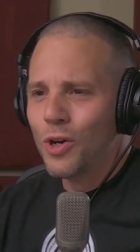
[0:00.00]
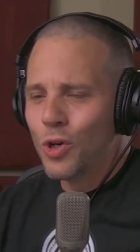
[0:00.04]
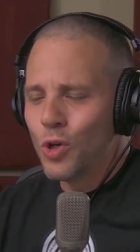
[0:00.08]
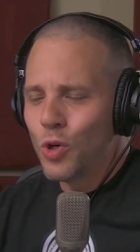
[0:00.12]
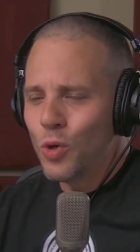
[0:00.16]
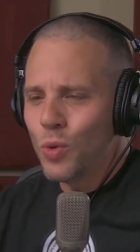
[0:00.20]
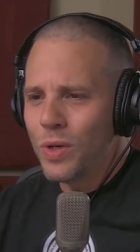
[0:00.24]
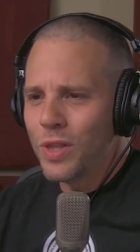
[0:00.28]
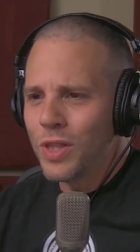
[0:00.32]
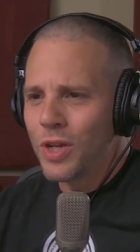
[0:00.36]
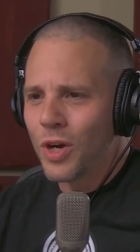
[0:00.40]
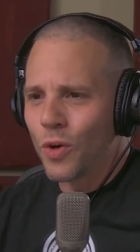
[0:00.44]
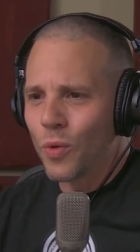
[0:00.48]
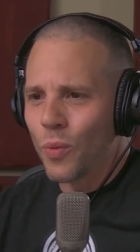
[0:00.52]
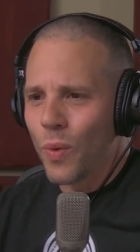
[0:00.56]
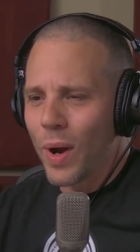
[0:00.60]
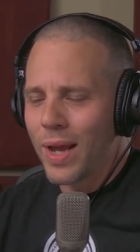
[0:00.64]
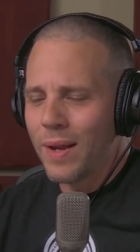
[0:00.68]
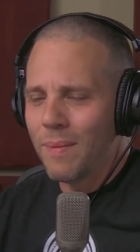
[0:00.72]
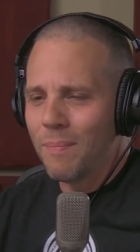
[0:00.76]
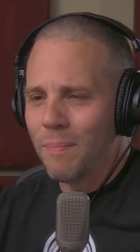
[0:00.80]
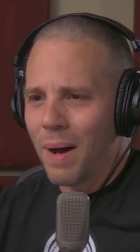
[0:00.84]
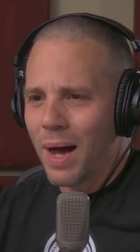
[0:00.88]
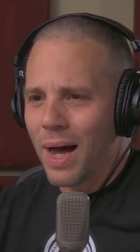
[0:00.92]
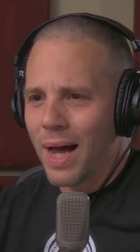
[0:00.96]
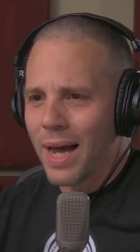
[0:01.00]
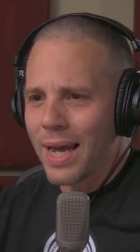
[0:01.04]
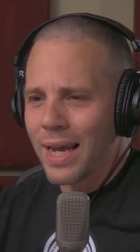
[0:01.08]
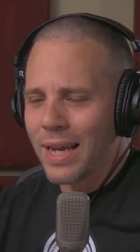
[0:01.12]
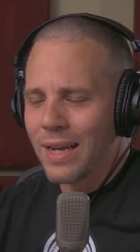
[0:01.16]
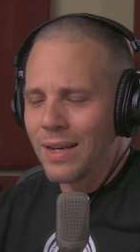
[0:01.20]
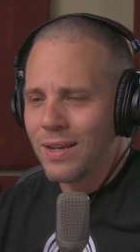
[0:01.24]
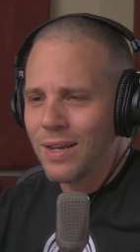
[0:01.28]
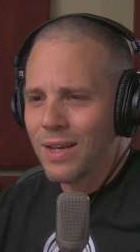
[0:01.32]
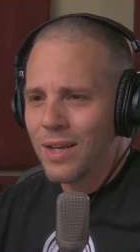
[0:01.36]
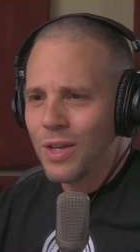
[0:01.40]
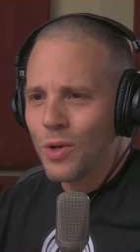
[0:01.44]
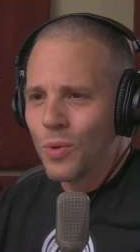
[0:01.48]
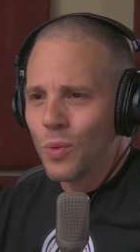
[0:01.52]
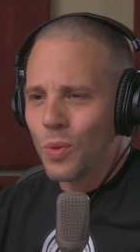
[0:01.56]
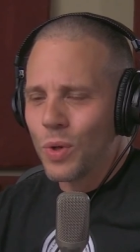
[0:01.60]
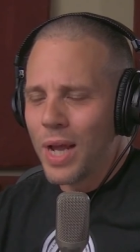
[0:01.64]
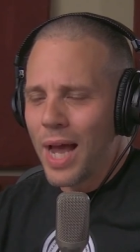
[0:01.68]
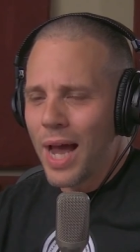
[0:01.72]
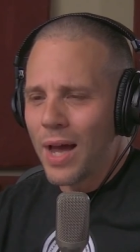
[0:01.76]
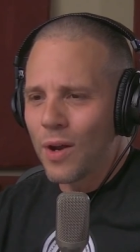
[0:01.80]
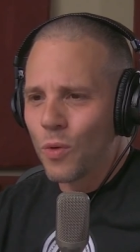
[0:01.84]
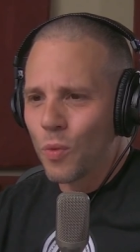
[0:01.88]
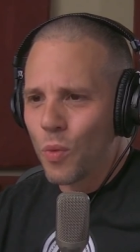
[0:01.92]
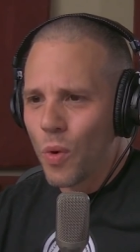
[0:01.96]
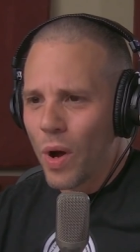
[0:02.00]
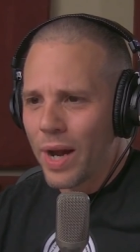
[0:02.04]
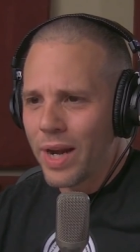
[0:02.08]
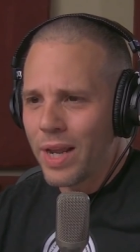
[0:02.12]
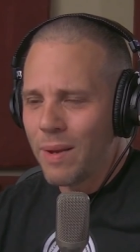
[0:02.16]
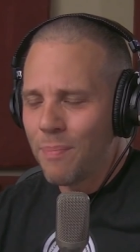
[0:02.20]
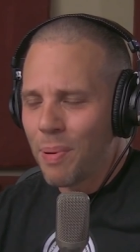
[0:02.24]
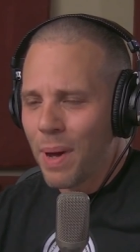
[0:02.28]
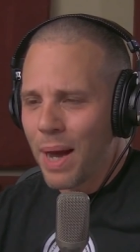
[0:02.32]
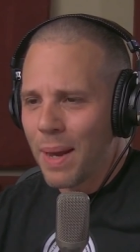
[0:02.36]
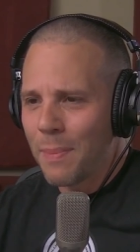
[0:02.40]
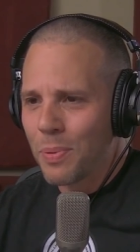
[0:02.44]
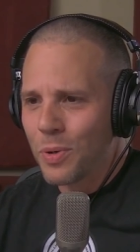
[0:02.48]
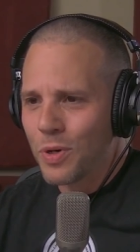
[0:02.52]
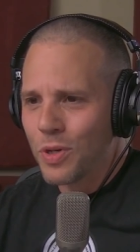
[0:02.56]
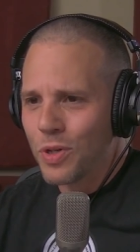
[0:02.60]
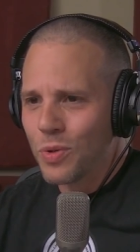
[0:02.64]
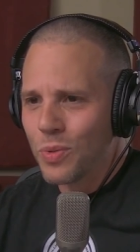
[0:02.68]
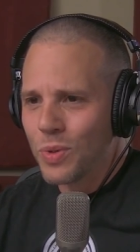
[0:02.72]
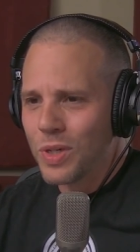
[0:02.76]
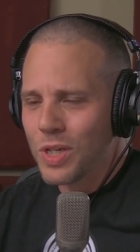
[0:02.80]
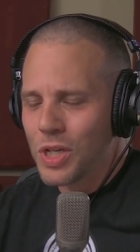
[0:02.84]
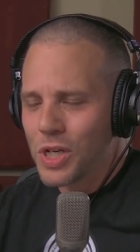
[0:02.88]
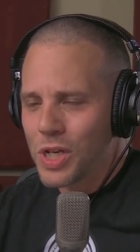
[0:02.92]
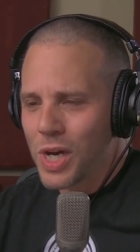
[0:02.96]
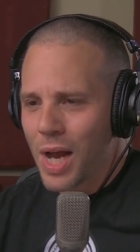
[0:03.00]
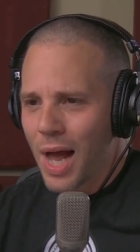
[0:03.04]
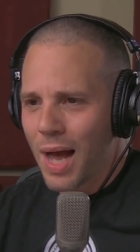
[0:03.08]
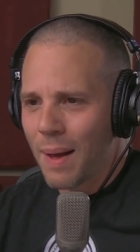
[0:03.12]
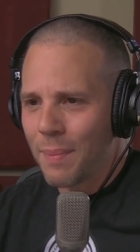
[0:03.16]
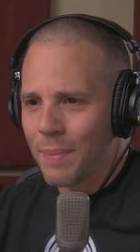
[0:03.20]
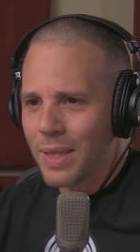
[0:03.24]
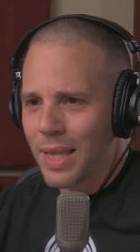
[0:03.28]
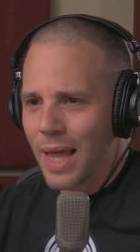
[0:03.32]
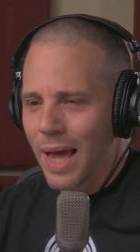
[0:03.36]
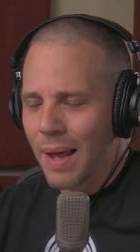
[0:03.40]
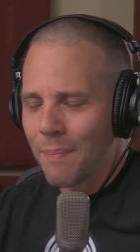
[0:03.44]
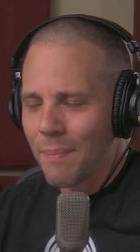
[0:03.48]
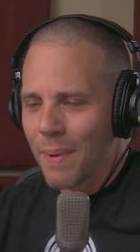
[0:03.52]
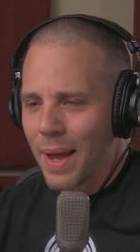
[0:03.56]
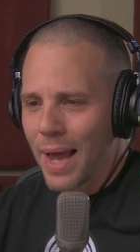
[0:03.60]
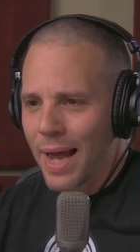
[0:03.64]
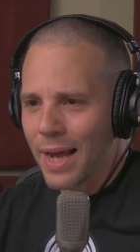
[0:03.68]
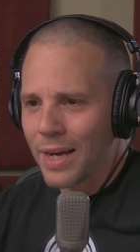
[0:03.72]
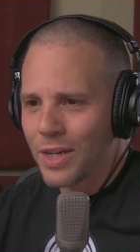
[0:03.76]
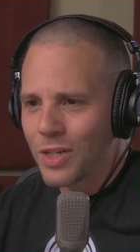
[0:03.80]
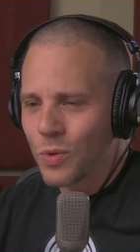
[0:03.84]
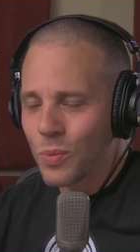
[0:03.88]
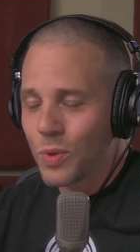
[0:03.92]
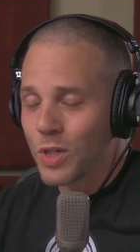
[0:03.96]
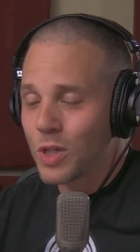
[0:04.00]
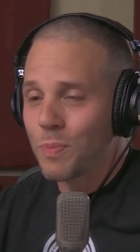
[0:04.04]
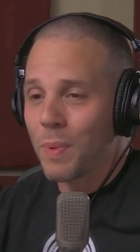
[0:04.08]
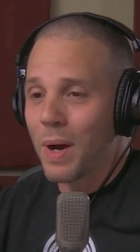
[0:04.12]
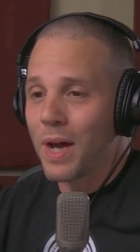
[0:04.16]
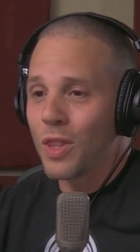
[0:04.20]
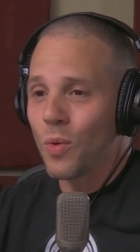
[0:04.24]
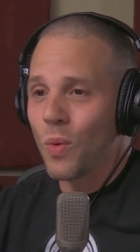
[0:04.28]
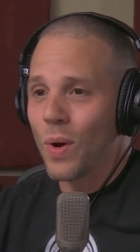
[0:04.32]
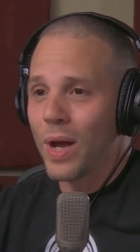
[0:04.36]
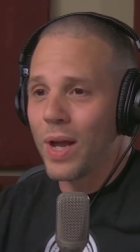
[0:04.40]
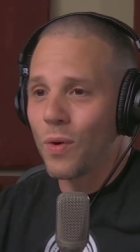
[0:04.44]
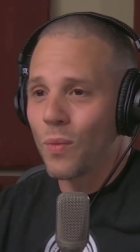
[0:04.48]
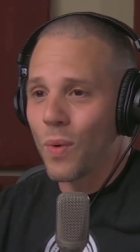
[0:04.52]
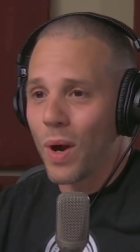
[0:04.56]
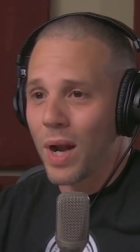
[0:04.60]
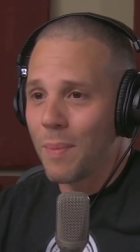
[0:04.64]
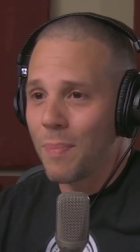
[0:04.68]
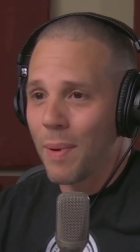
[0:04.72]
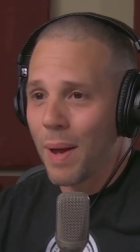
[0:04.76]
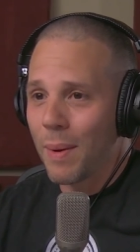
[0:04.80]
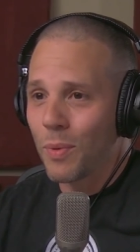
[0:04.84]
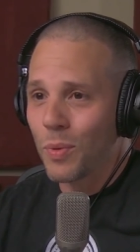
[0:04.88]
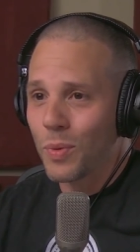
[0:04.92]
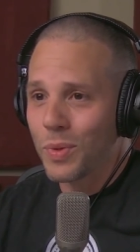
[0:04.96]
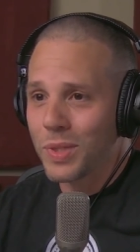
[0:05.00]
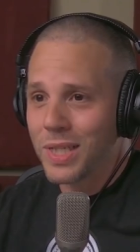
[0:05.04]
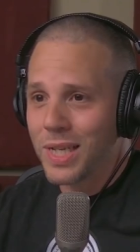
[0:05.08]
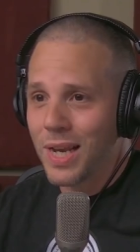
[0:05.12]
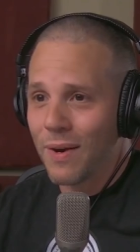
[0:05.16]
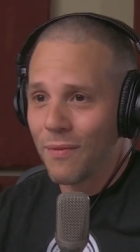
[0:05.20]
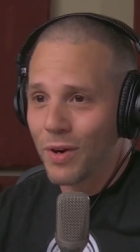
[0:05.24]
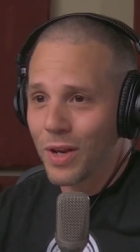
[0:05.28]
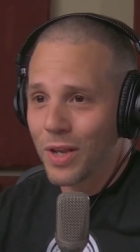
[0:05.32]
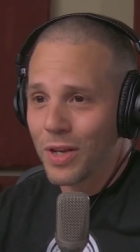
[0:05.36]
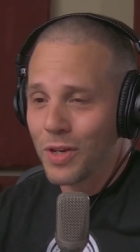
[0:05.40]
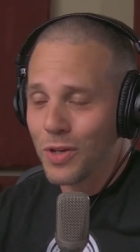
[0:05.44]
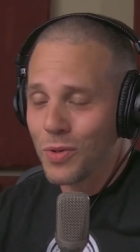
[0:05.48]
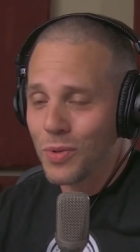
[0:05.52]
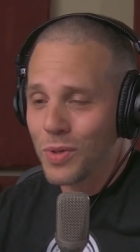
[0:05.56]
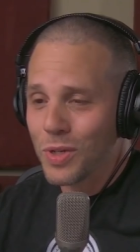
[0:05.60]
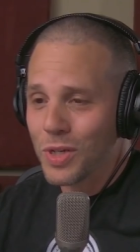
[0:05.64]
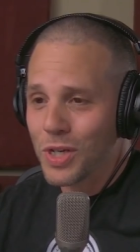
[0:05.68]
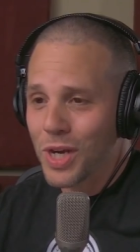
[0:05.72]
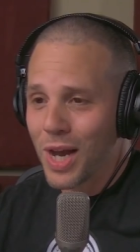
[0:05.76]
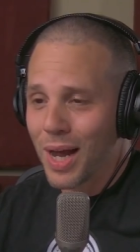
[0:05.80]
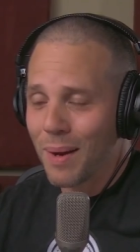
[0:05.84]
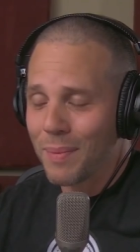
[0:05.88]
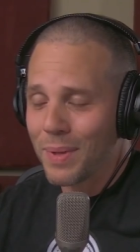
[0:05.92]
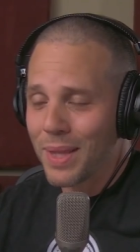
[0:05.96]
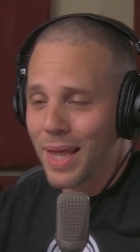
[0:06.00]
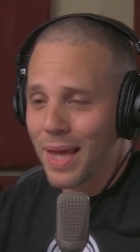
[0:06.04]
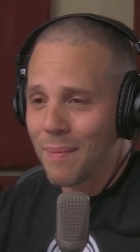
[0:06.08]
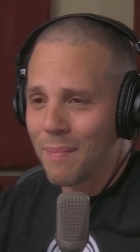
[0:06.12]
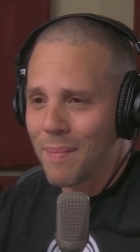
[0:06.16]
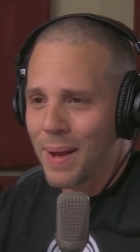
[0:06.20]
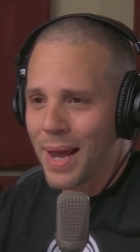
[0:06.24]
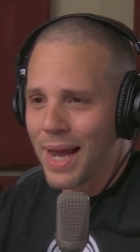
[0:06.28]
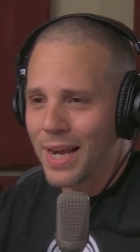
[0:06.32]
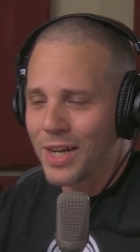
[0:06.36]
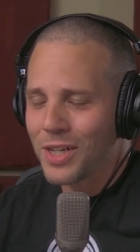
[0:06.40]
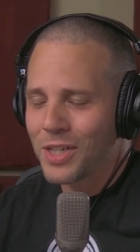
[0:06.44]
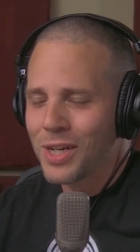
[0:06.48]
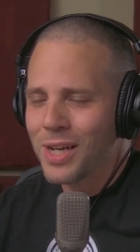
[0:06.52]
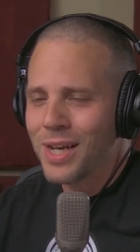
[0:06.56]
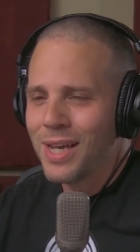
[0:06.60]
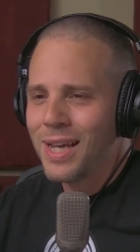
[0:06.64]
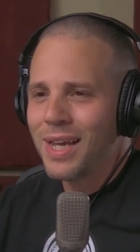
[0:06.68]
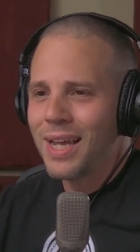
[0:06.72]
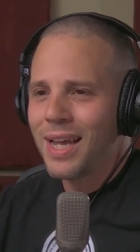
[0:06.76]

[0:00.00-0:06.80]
Who in their right mind would have had Roddy Piper do a job in that match? Which, by the way, Roddy Piper was never going to do the job in that match.